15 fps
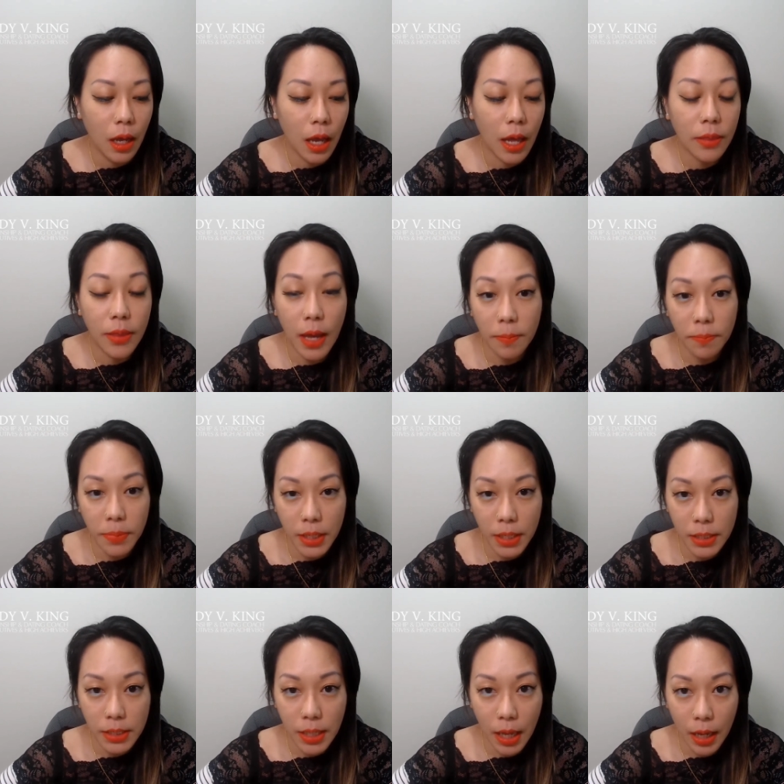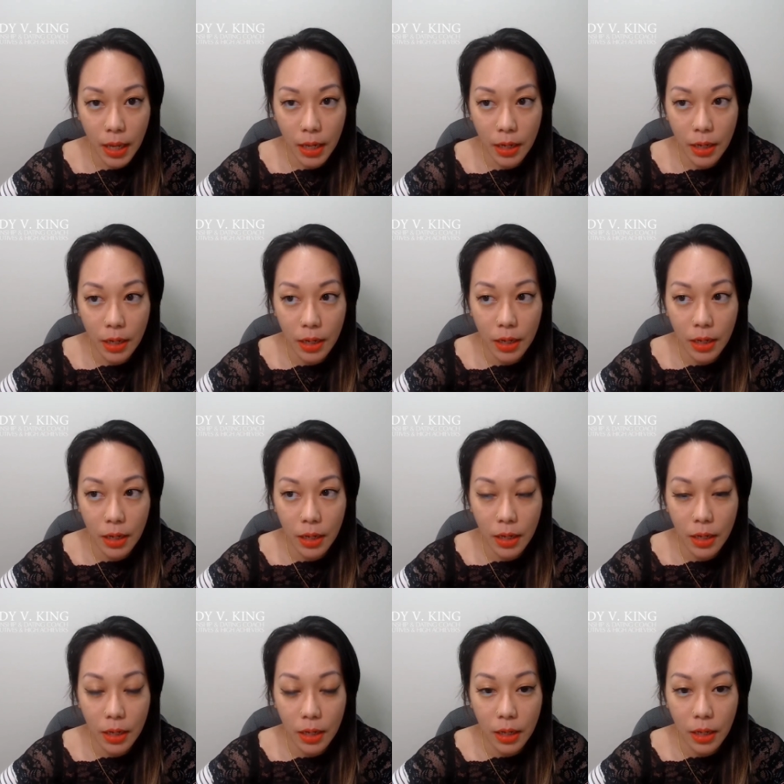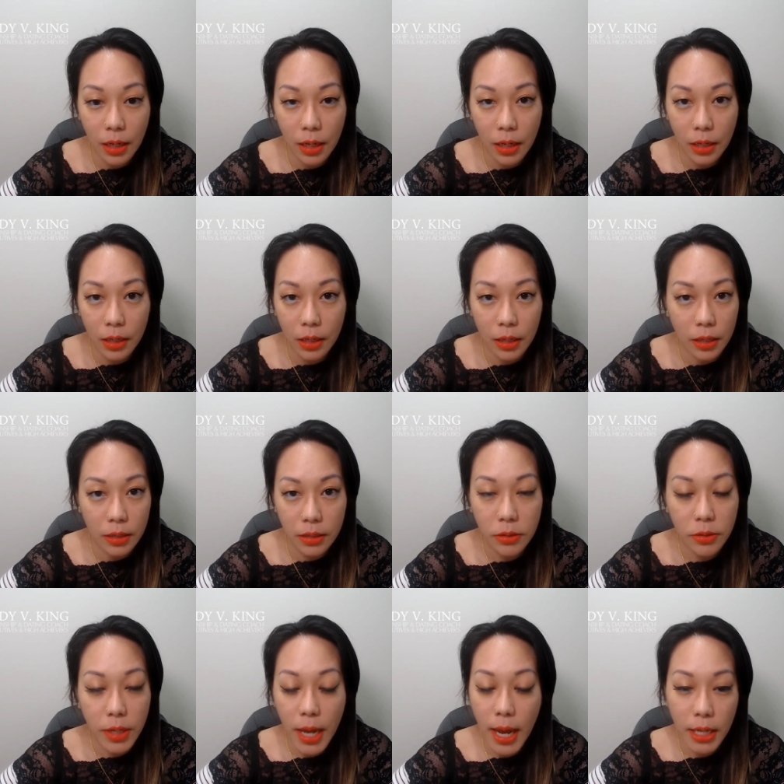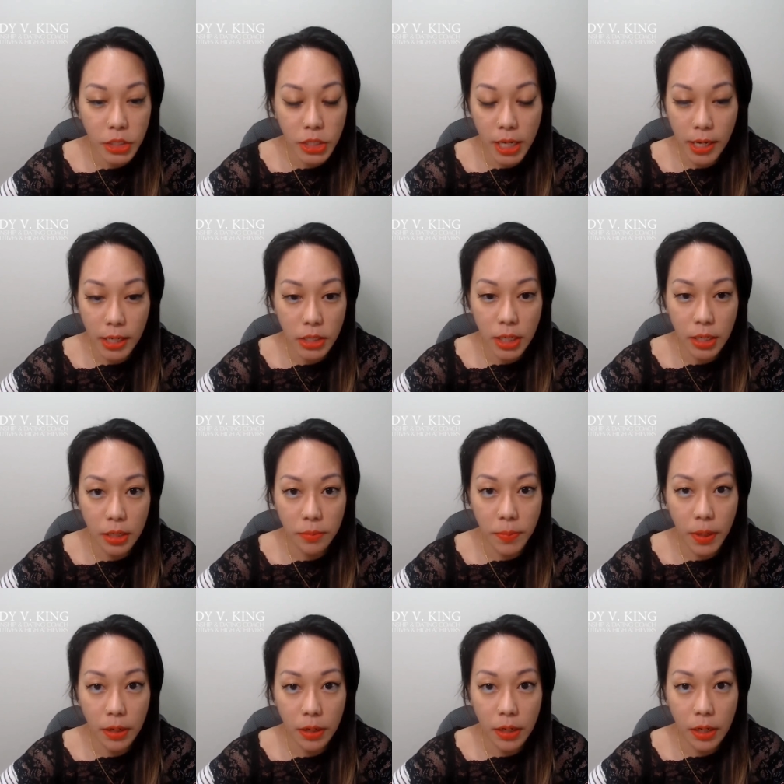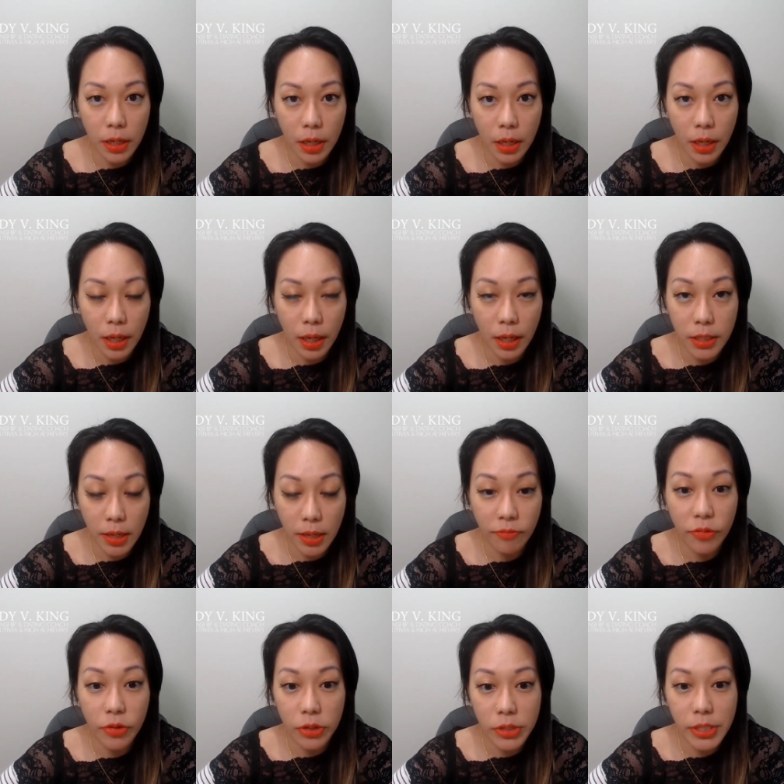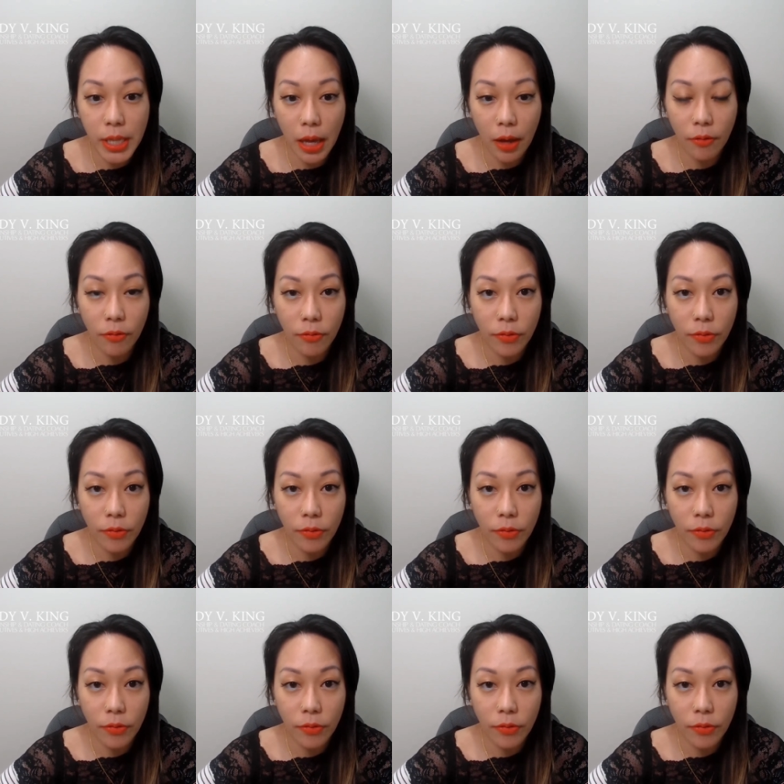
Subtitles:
And that being said, you can't change anybody except for yourself.